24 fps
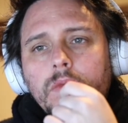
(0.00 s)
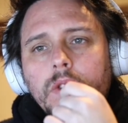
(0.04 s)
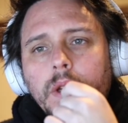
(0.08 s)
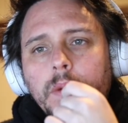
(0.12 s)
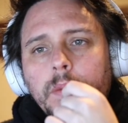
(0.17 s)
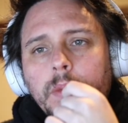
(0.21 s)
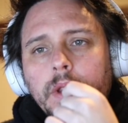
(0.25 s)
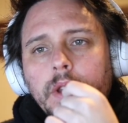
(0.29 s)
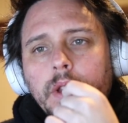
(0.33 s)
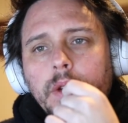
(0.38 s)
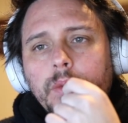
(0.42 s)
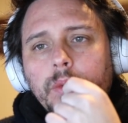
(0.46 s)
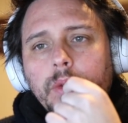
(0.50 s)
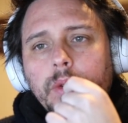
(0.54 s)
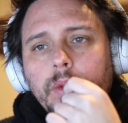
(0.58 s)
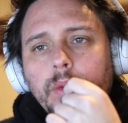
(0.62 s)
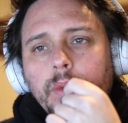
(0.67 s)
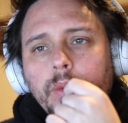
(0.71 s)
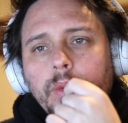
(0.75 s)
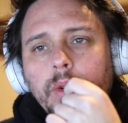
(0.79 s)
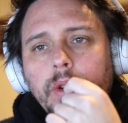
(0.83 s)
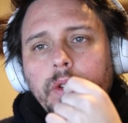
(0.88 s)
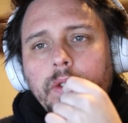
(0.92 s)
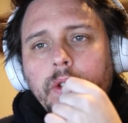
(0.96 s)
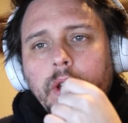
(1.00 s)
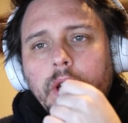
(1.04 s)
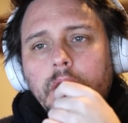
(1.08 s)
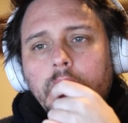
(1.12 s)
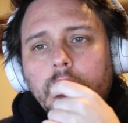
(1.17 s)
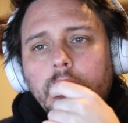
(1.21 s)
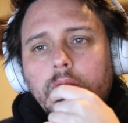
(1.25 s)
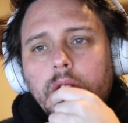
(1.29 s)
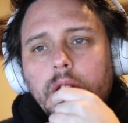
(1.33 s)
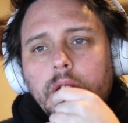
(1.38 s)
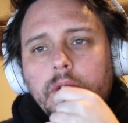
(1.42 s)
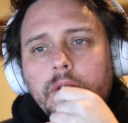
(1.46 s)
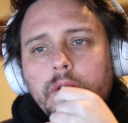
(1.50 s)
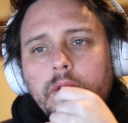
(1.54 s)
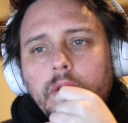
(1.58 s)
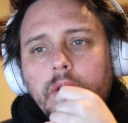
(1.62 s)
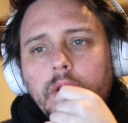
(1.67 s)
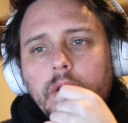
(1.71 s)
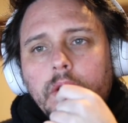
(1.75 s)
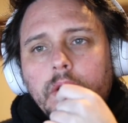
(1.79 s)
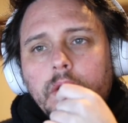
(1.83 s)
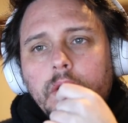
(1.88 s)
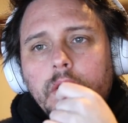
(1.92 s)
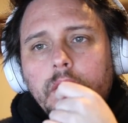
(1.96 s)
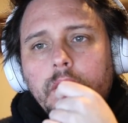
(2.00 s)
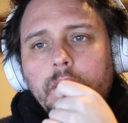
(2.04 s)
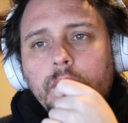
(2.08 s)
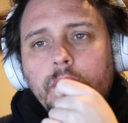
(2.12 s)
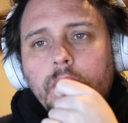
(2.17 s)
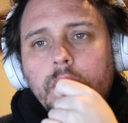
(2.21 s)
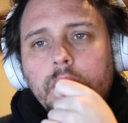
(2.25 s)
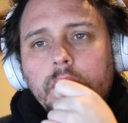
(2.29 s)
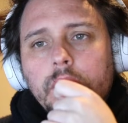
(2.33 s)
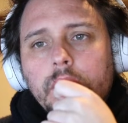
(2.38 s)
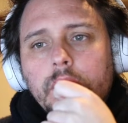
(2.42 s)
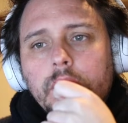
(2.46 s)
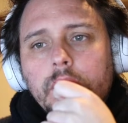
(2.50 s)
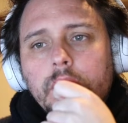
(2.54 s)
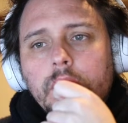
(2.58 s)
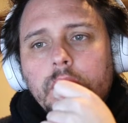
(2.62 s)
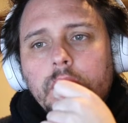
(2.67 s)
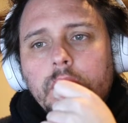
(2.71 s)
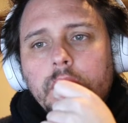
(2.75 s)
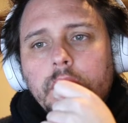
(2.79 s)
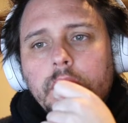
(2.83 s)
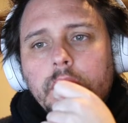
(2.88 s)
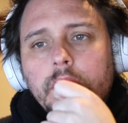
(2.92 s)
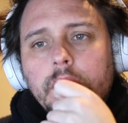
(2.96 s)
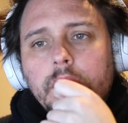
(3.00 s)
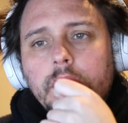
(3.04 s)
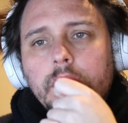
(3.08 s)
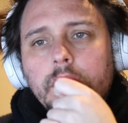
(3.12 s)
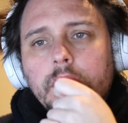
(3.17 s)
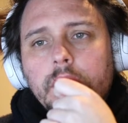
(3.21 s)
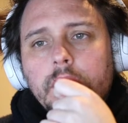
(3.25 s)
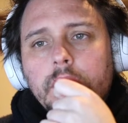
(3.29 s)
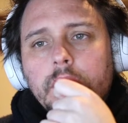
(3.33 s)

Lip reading: but then we're resetting it as the default here,